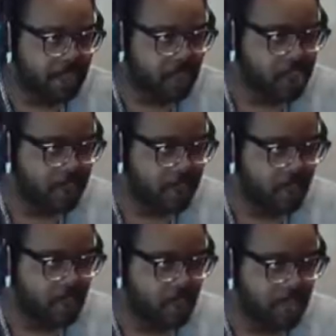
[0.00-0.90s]
on version
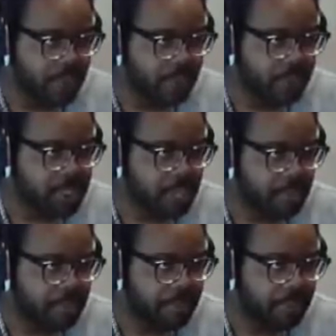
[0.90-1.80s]
1.1 for this game,